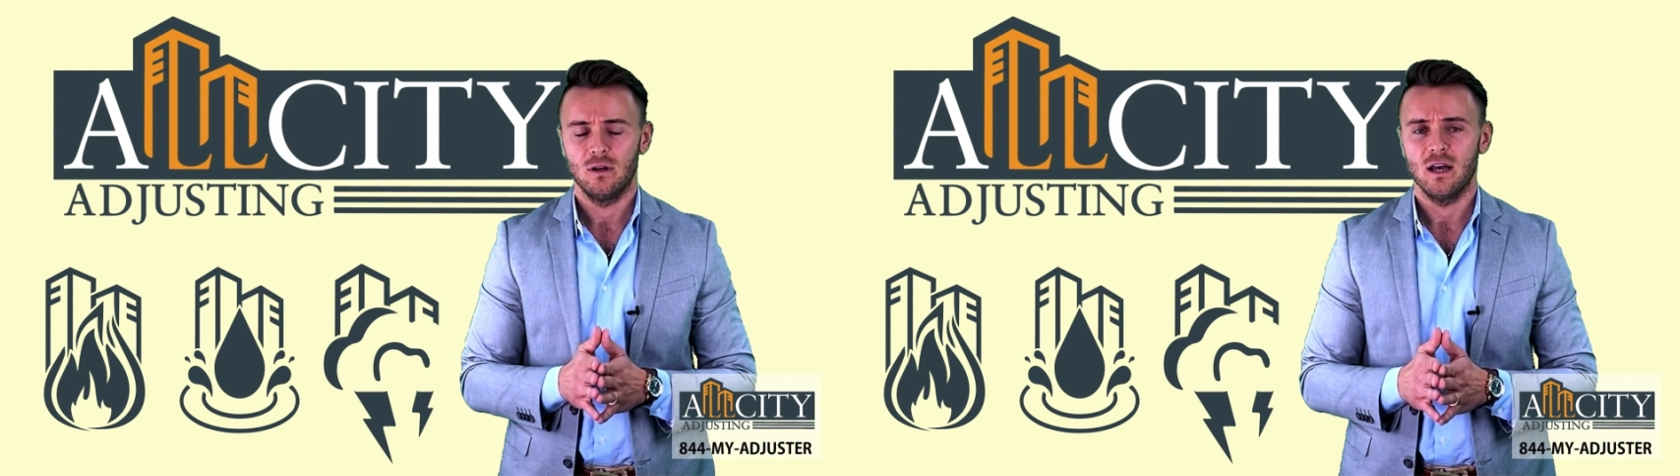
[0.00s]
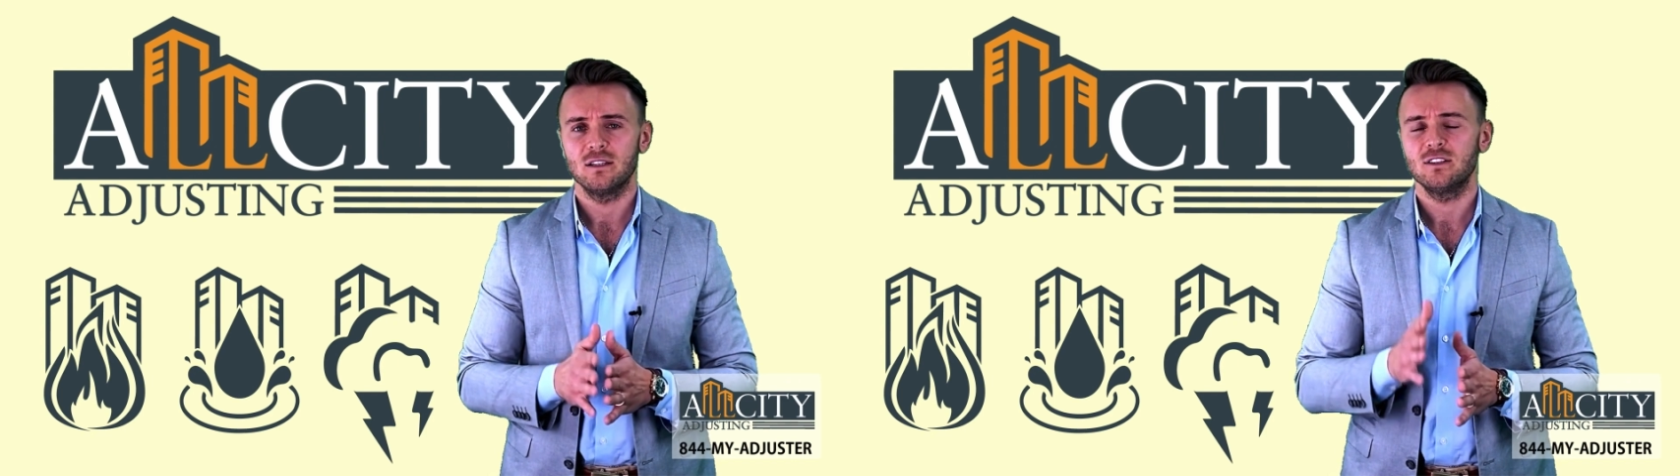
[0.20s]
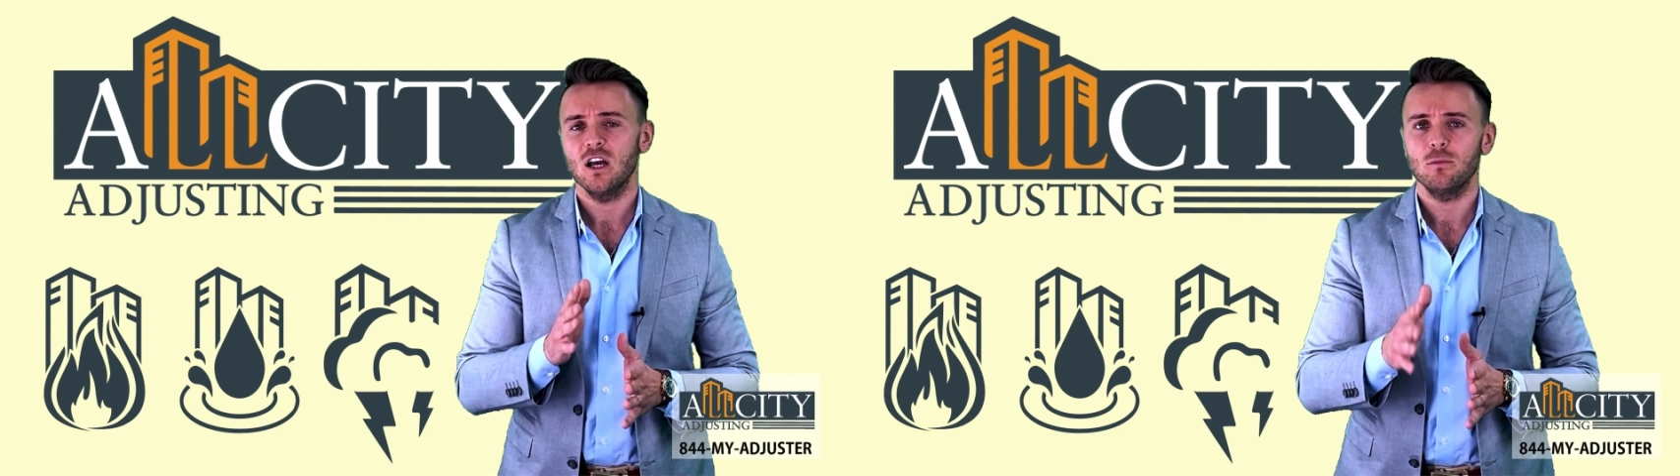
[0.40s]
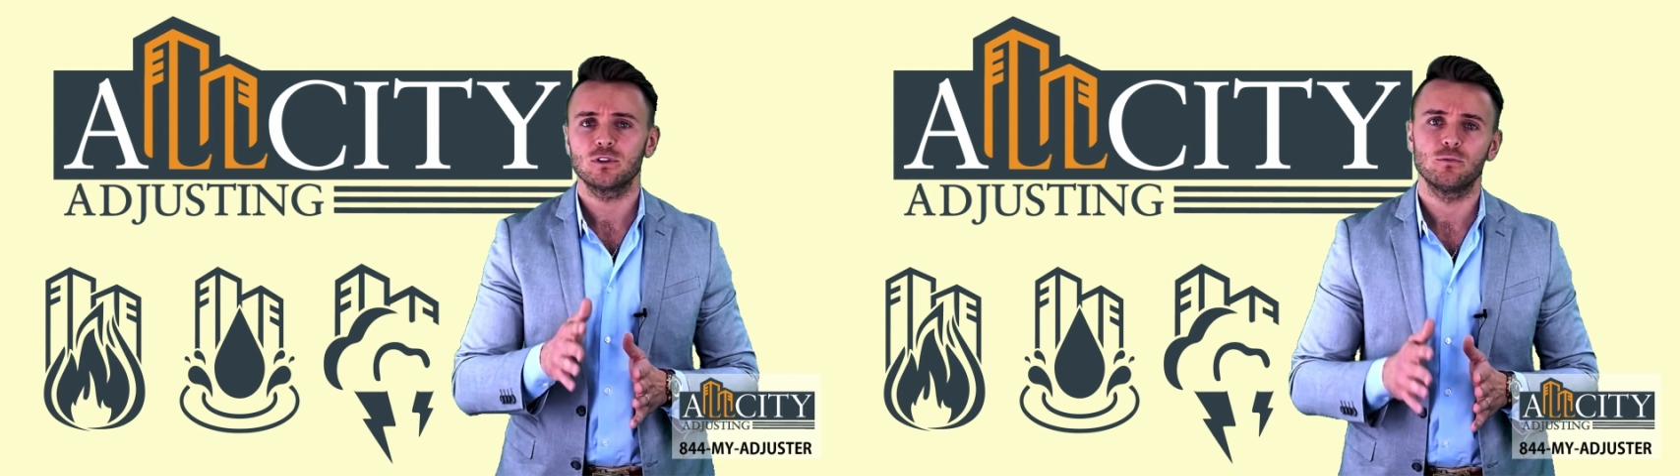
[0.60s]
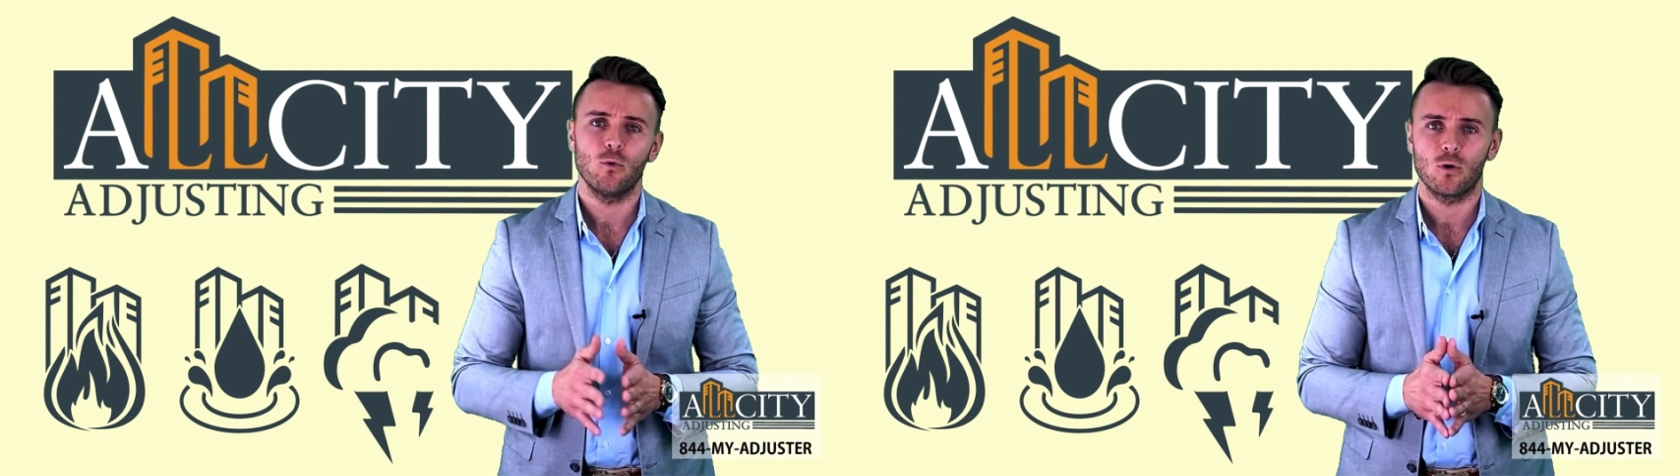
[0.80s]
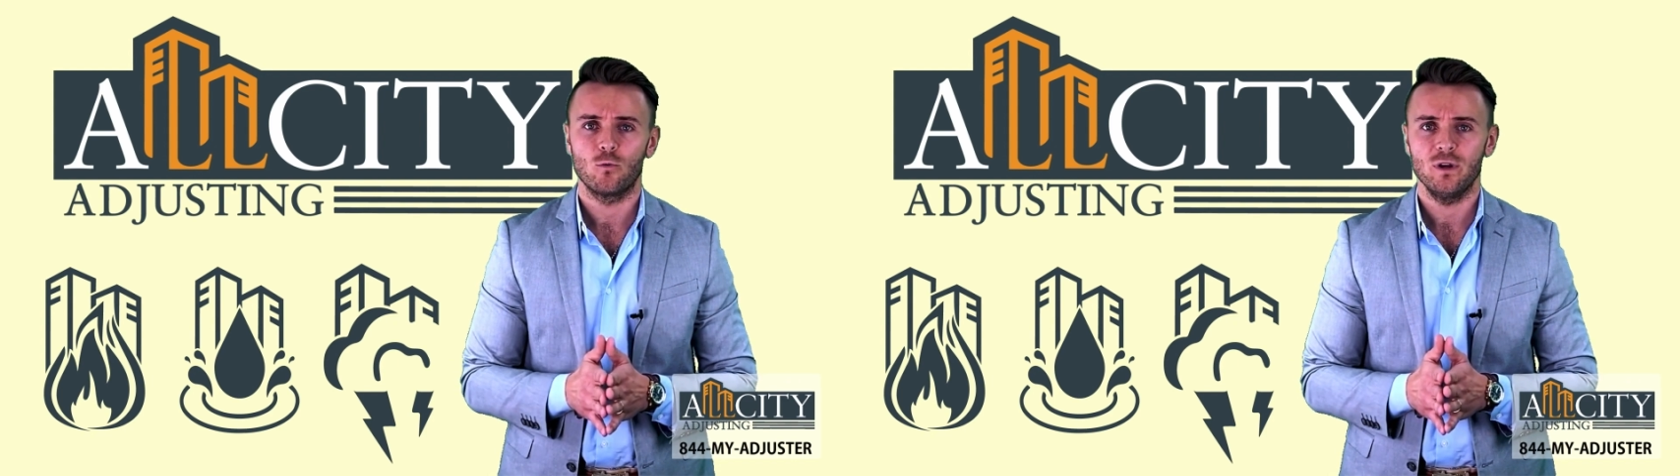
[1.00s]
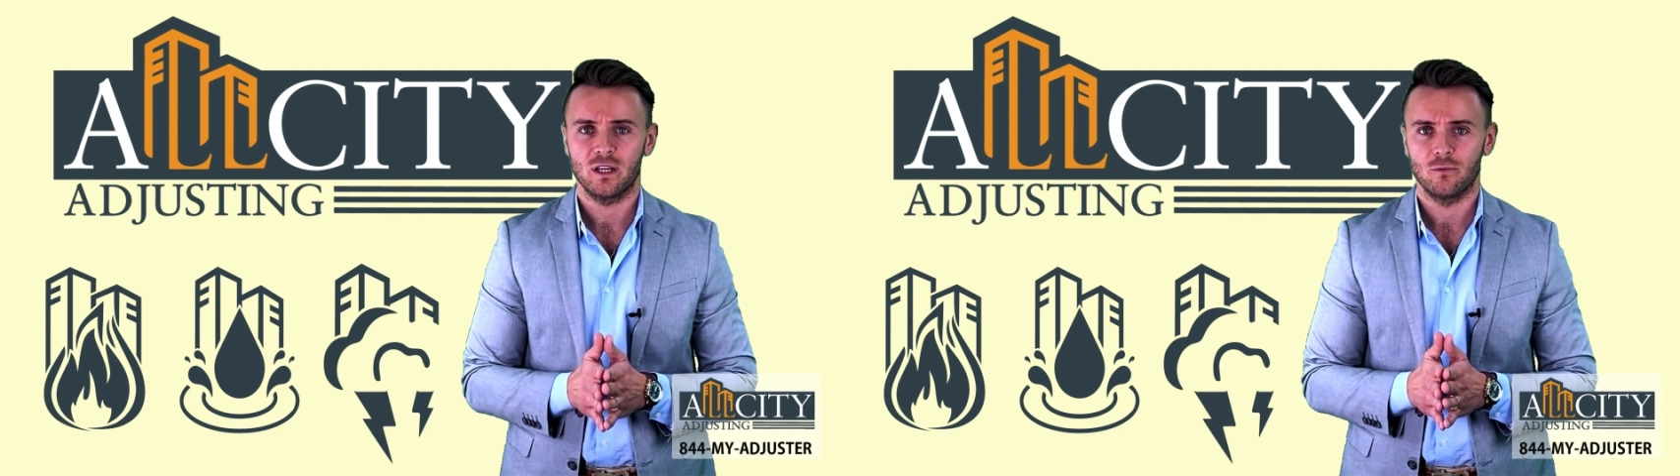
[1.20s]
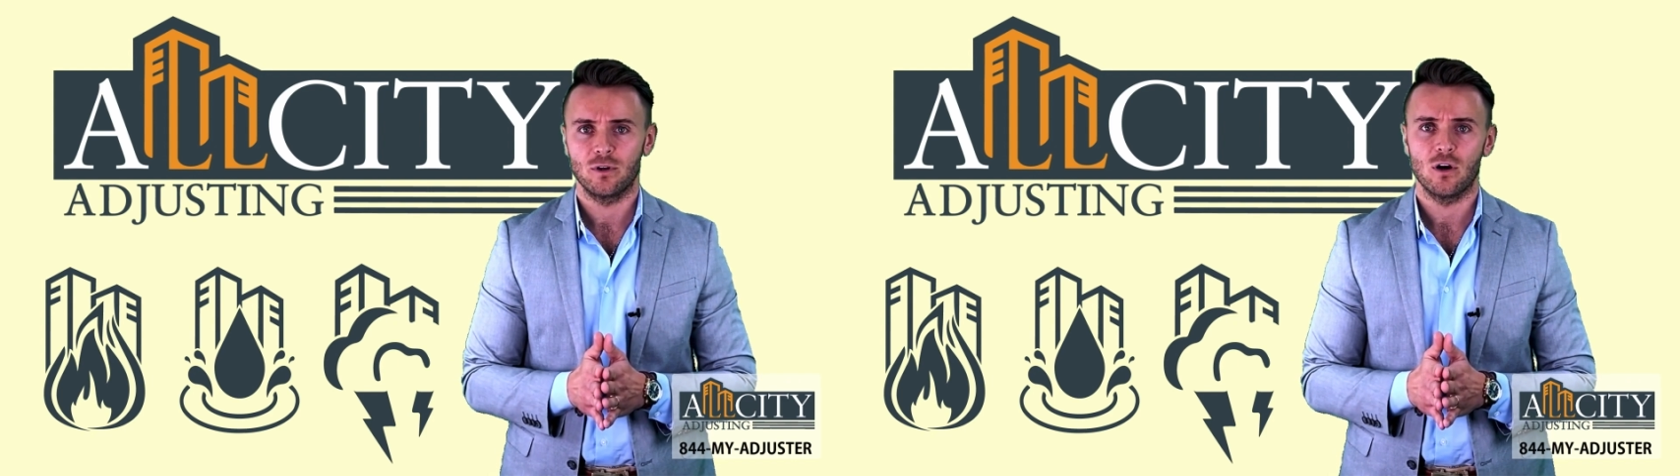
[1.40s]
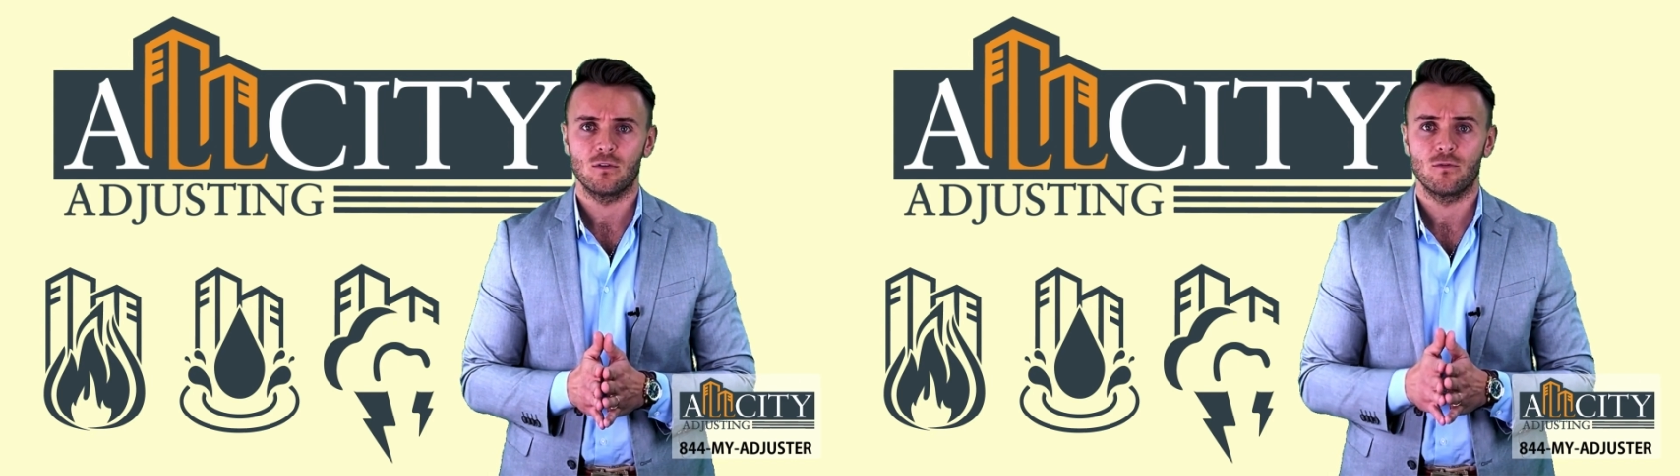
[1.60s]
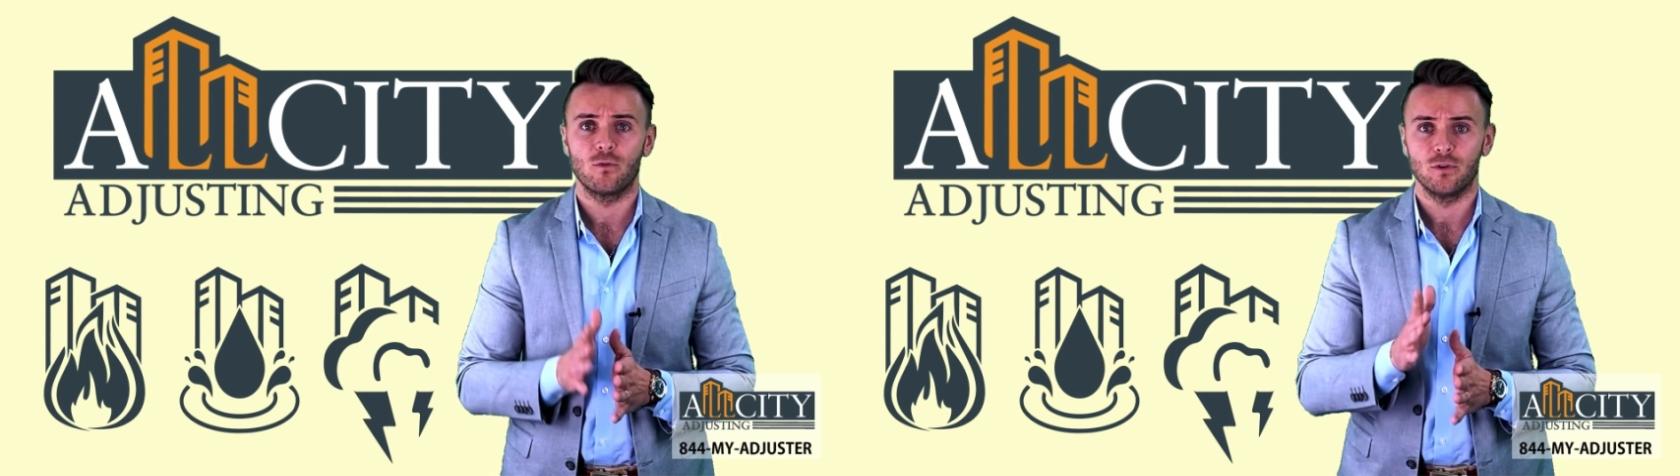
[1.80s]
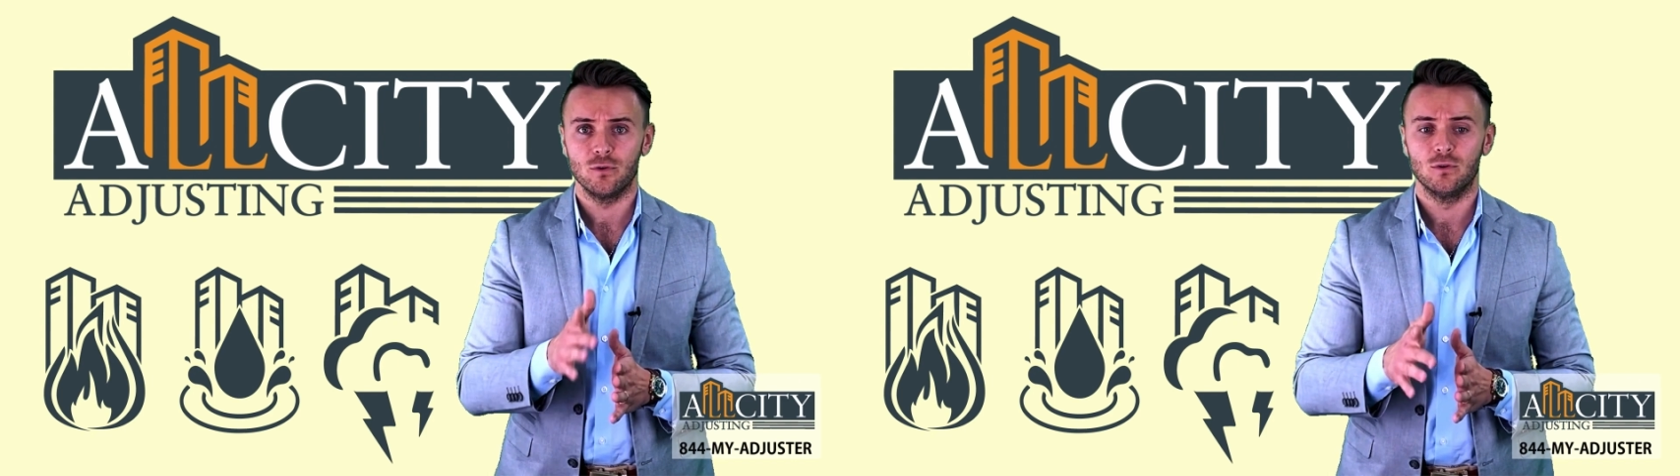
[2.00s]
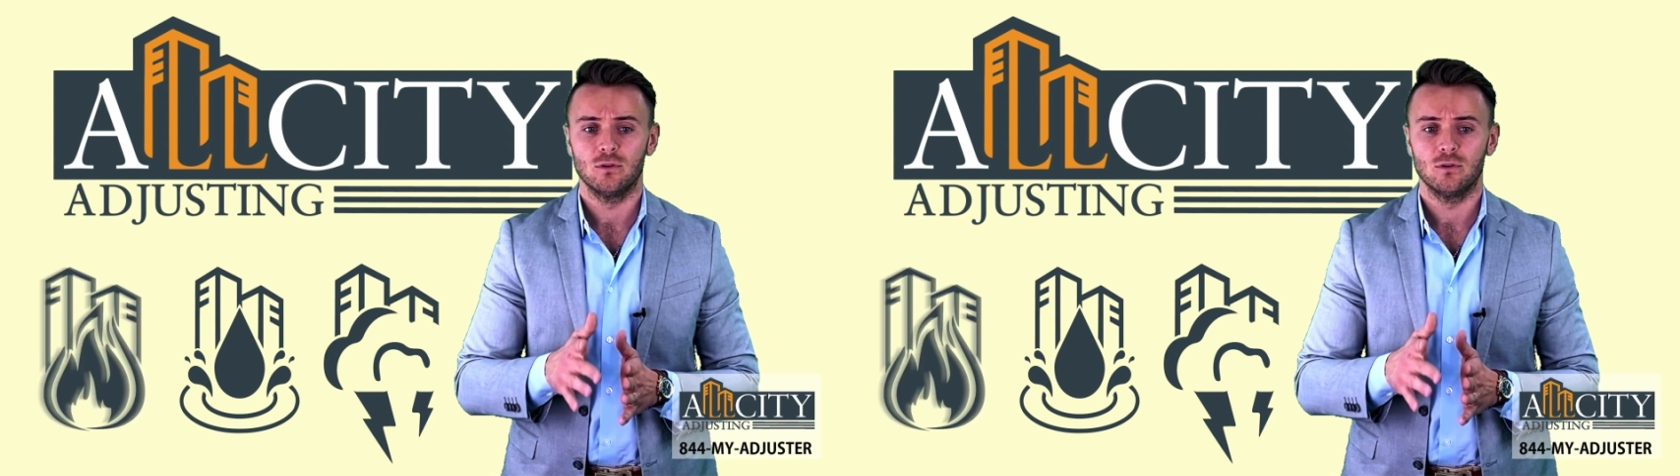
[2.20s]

and see how much more we can recover for you.